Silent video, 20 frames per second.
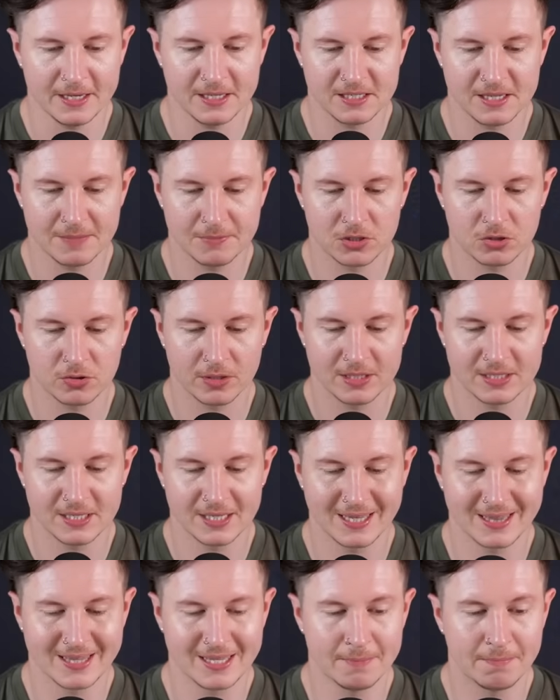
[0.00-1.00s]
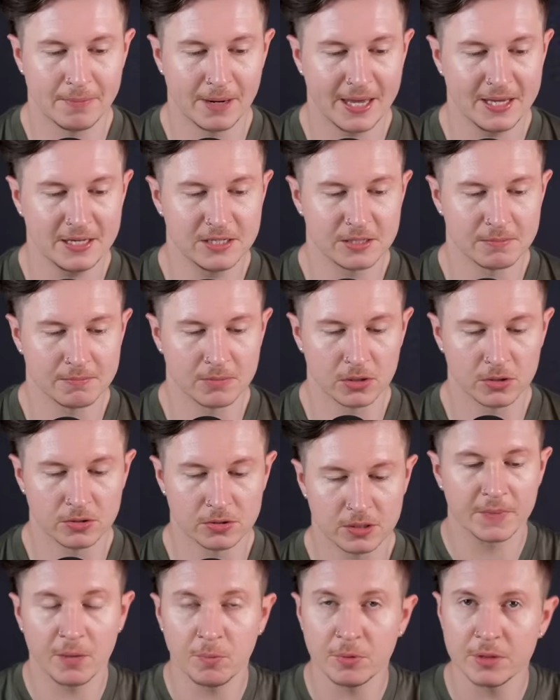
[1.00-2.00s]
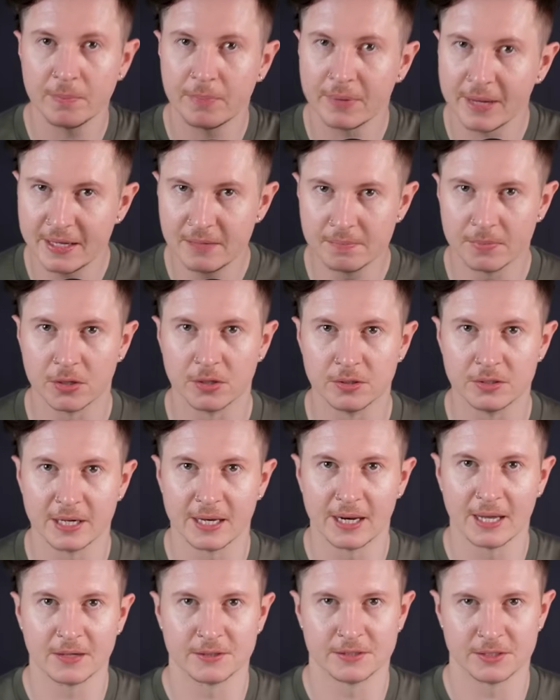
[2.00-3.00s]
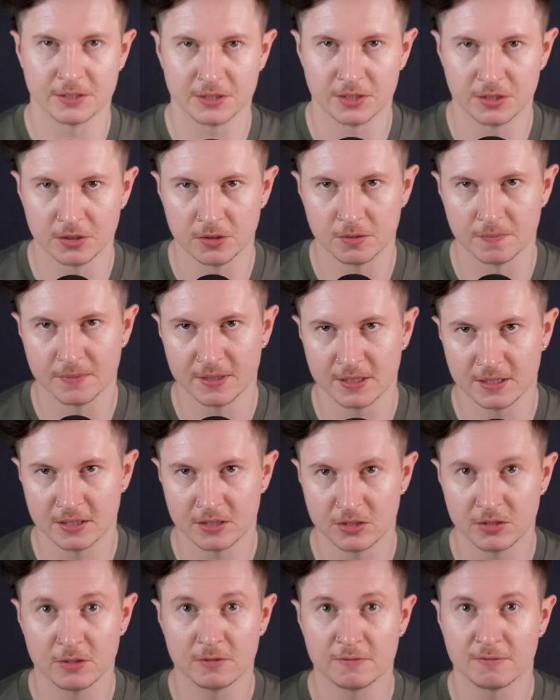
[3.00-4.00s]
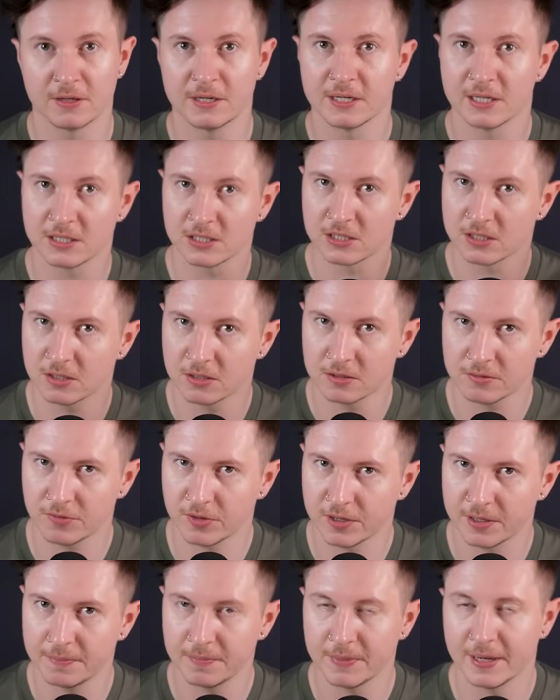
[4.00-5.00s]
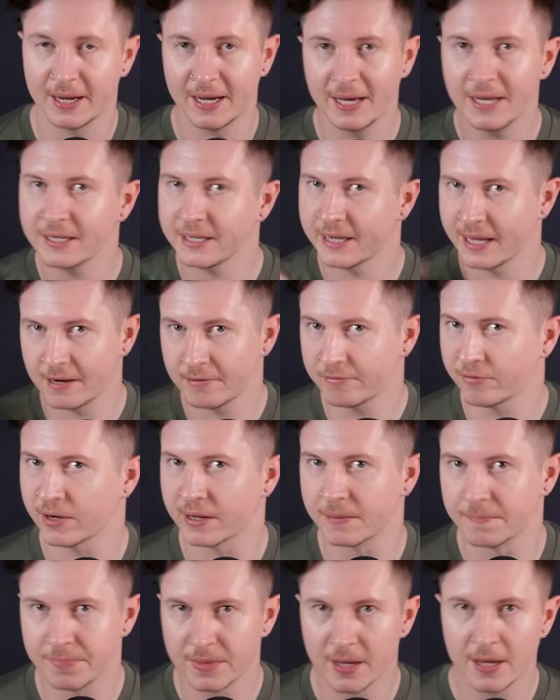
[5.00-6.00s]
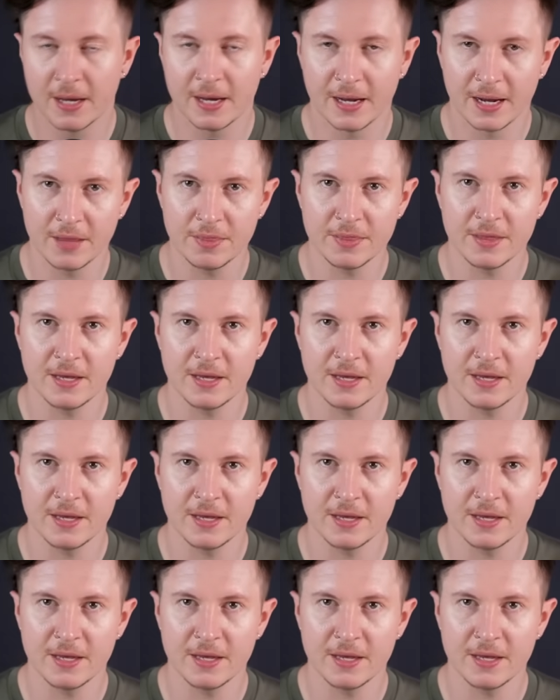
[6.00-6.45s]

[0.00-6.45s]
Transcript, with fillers: he's demonstrating the blend mode. And what the blend mode allows us to do is to define a start frame and an end frame, and